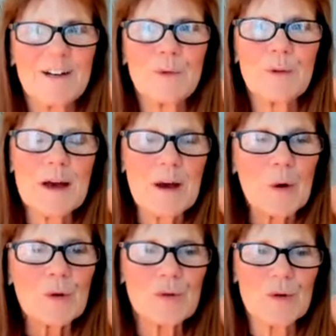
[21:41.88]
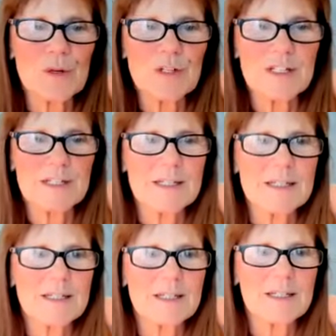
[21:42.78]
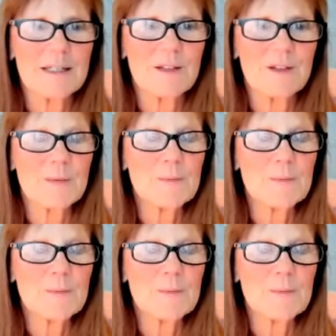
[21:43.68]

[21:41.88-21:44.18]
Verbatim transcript: with my own horses, the